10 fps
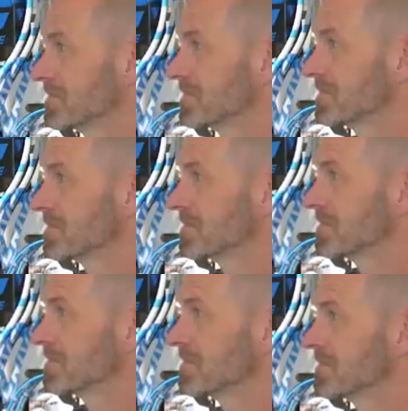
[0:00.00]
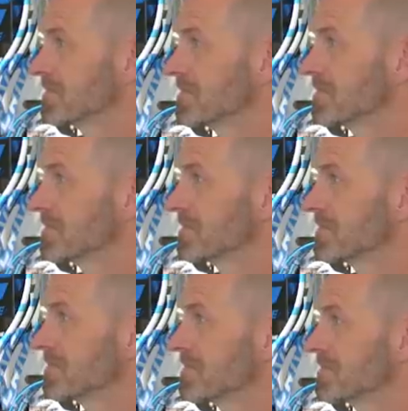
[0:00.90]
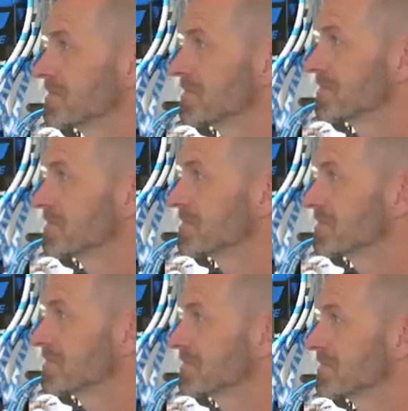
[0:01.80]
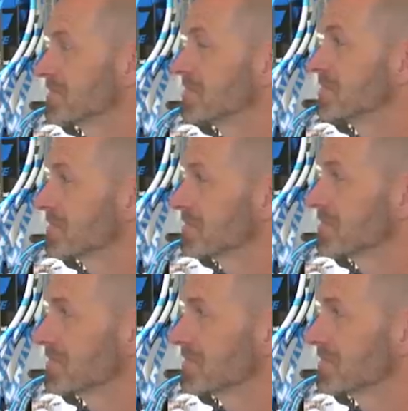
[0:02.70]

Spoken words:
(silent)